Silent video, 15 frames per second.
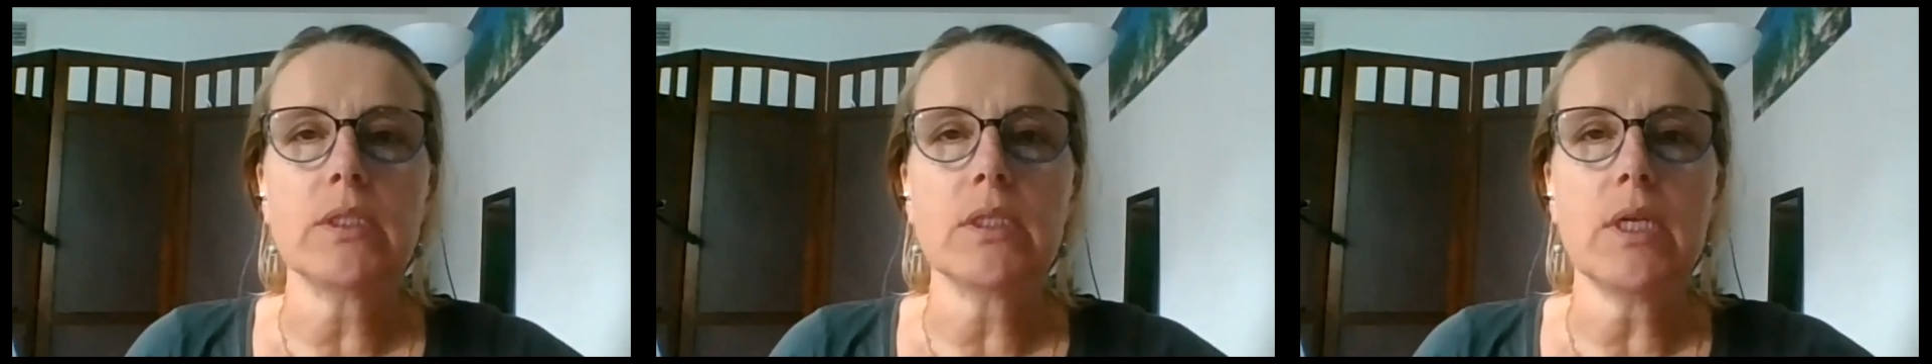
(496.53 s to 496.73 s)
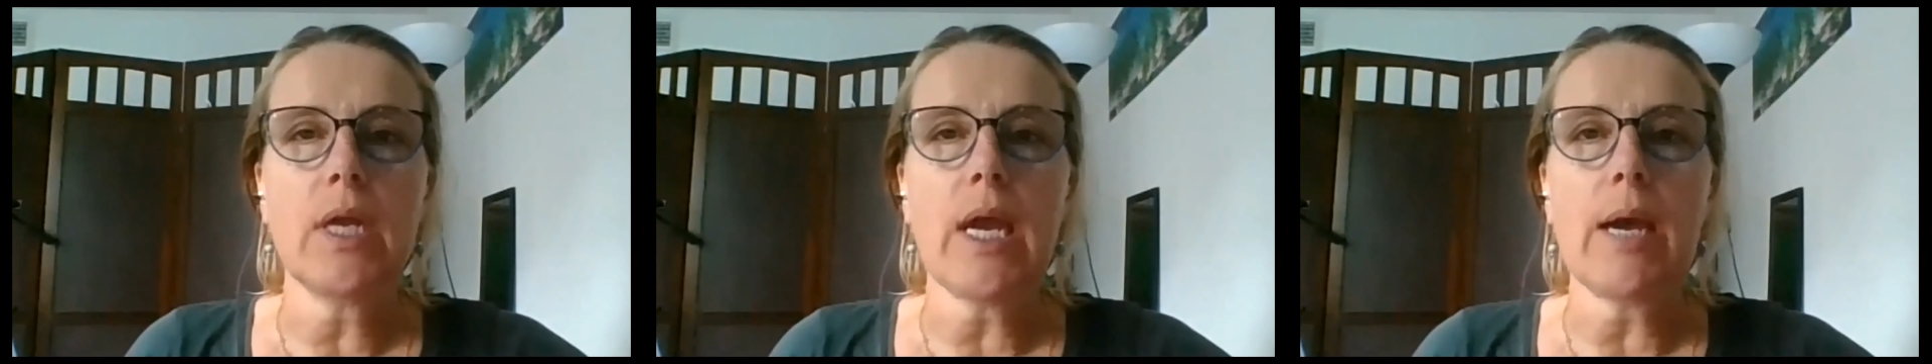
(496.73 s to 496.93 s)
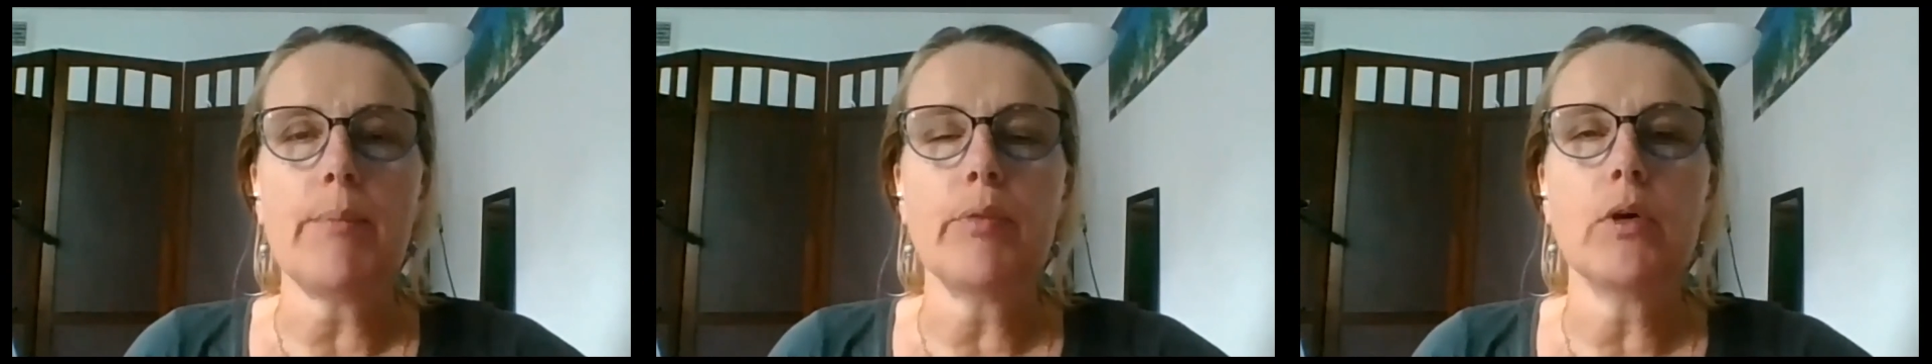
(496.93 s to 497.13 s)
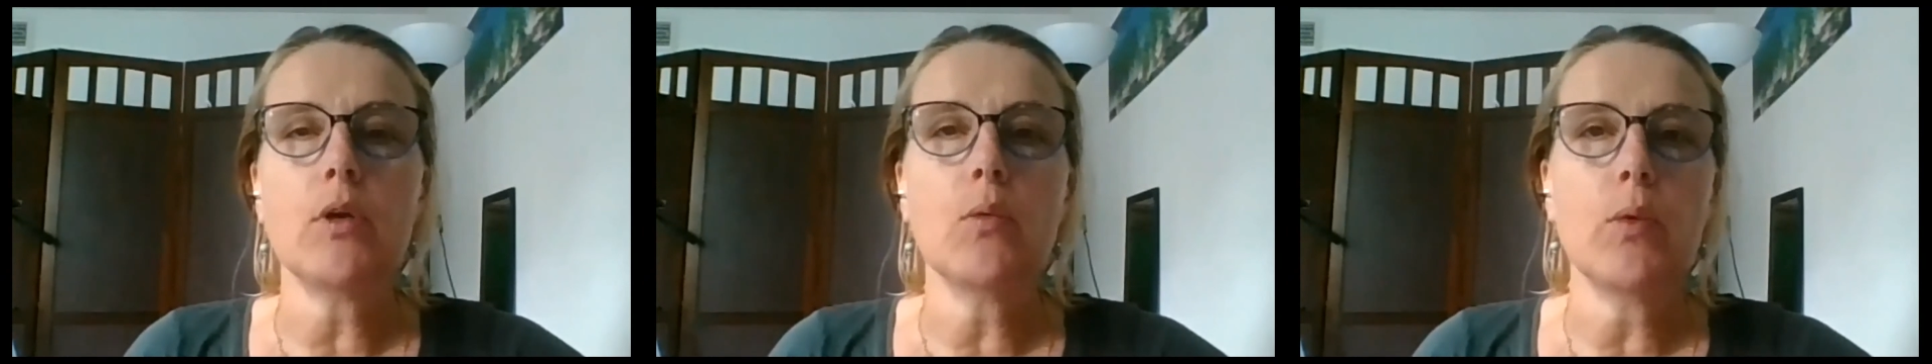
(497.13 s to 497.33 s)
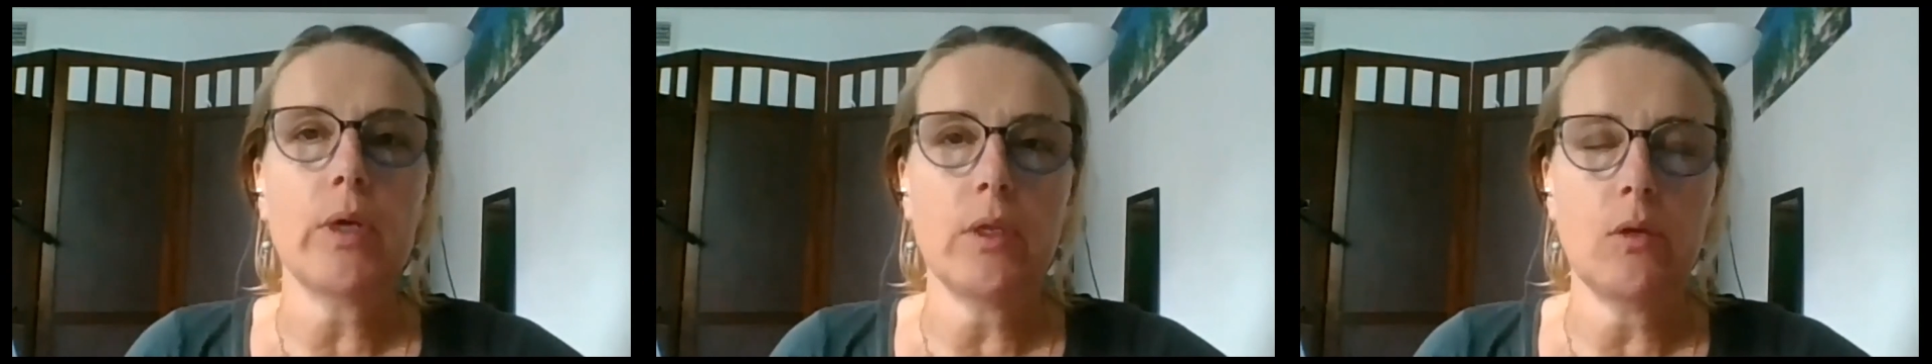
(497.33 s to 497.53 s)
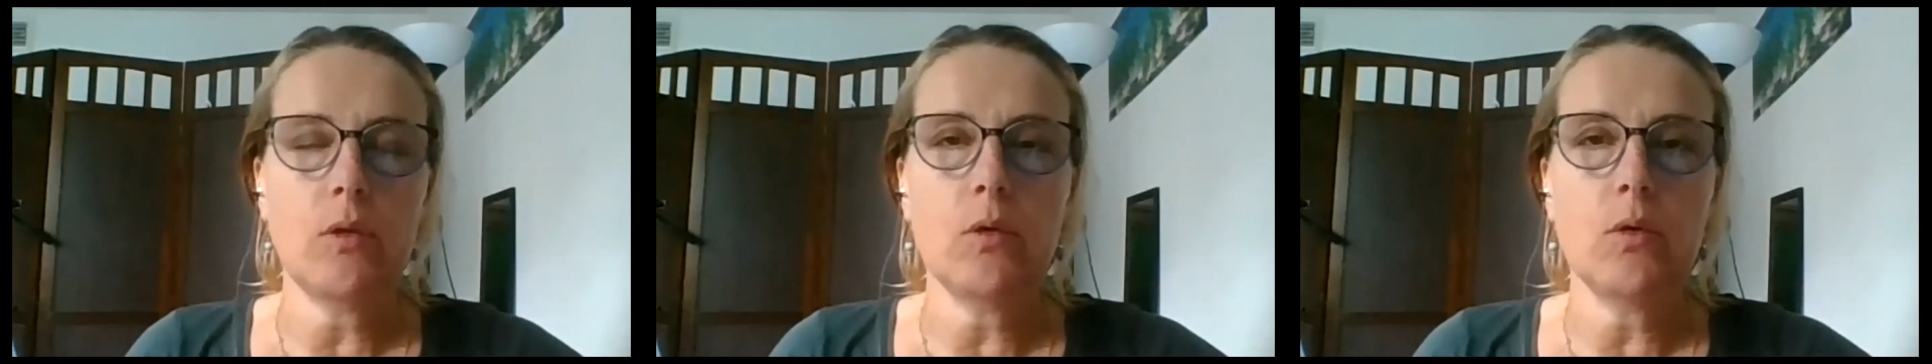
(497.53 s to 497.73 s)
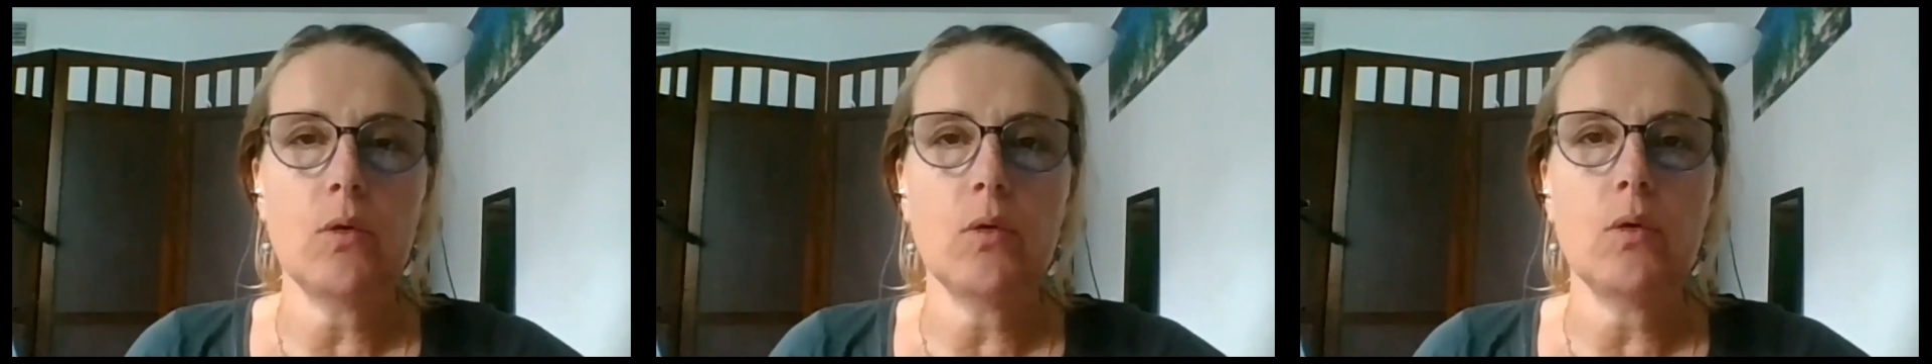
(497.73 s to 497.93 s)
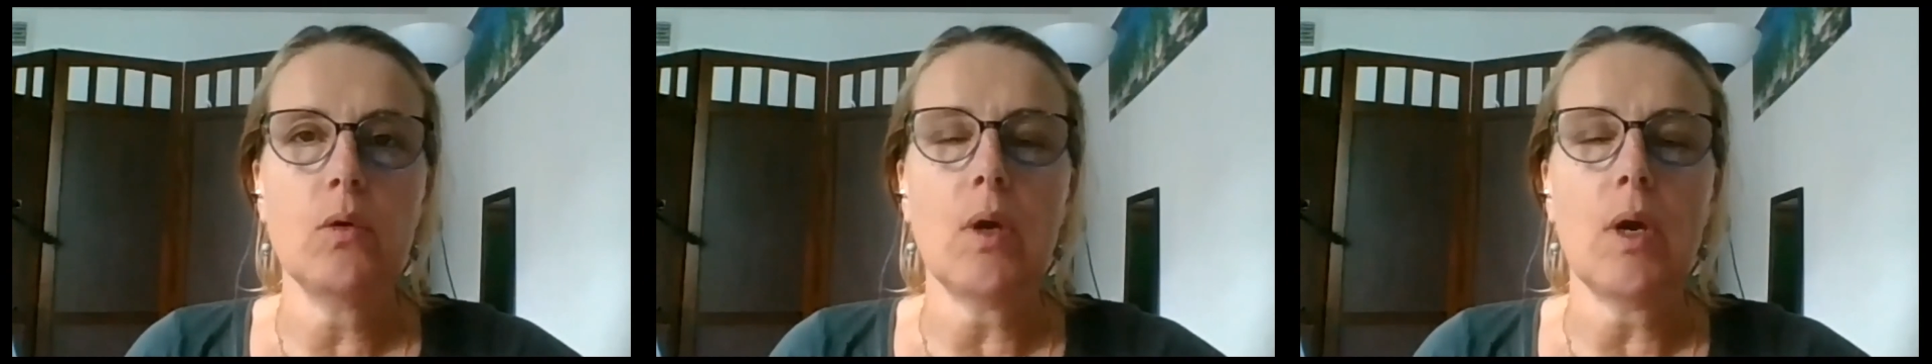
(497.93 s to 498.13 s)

going to happen when you